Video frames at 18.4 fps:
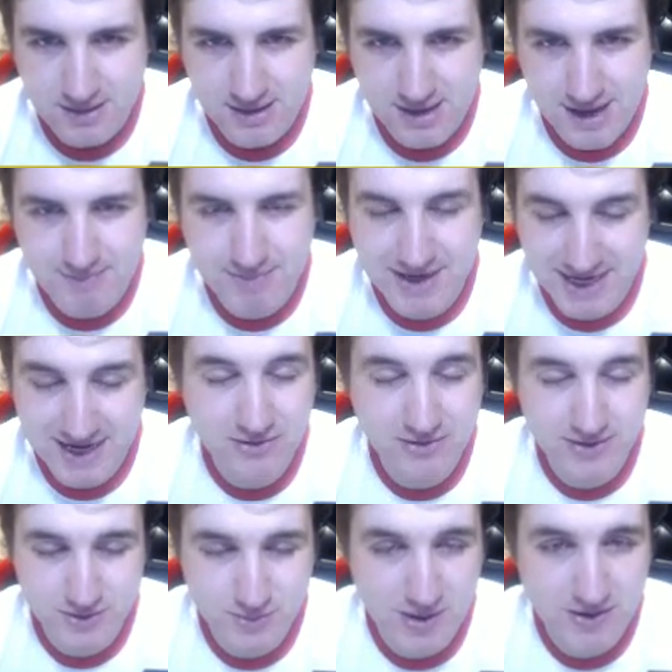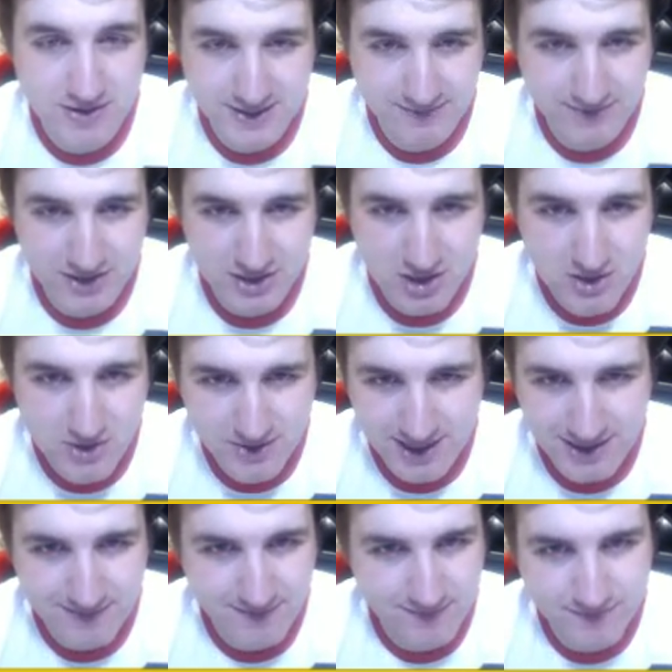I've been ill as well as having a cold.
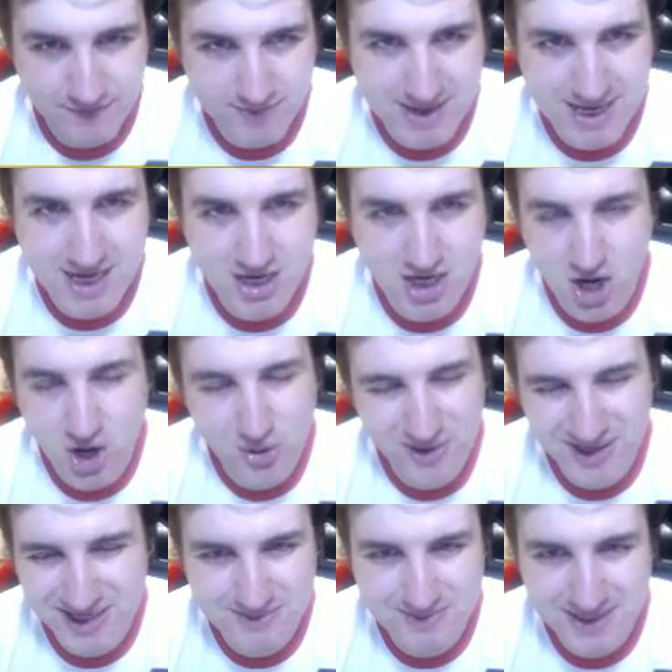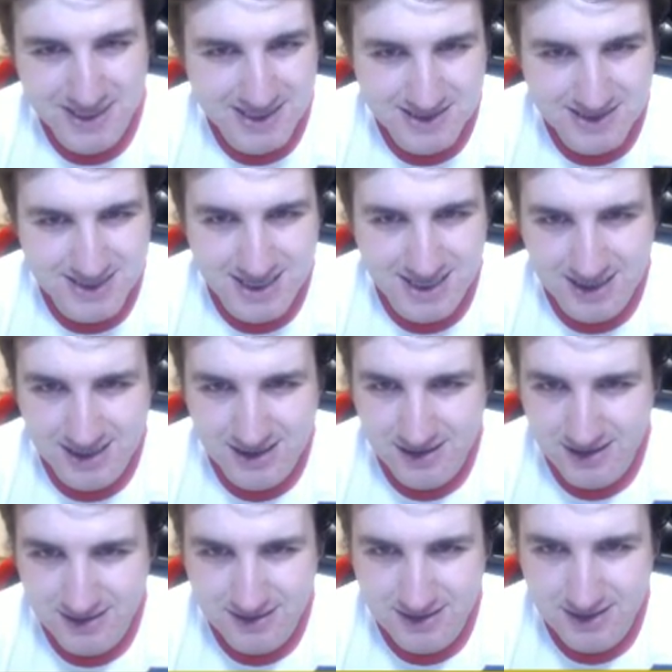For me, a cold isn't being sick,
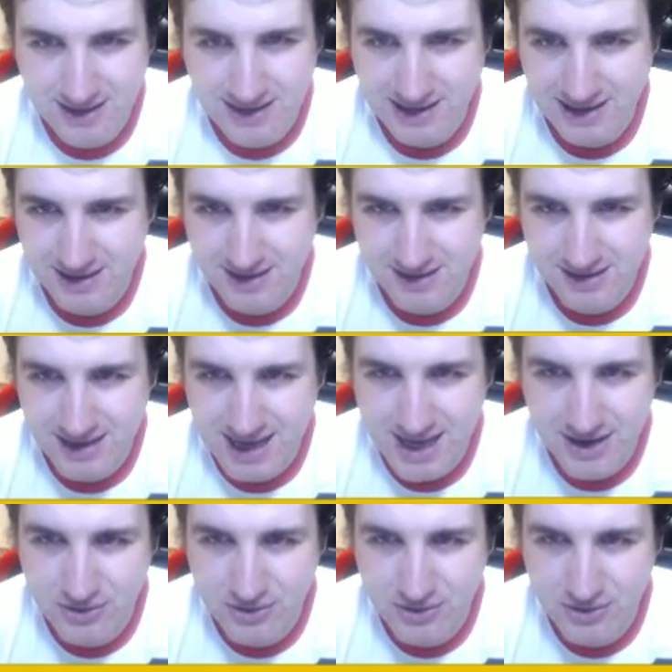like at